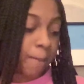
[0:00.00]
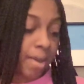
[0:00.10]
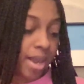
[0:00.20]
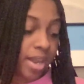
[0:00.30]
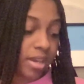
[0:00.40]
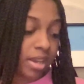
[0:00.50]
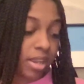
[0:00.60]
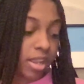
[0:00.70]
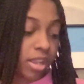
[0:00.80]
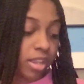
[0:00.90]
But
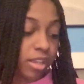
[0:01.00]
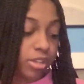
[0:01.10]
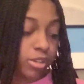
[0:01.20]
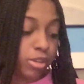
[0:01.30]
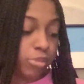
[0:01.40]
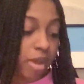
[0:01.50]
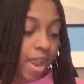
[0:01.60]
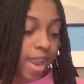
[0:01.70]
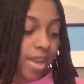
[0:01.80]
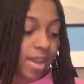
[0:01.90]
you
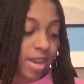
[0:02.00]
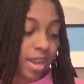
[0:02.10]
hated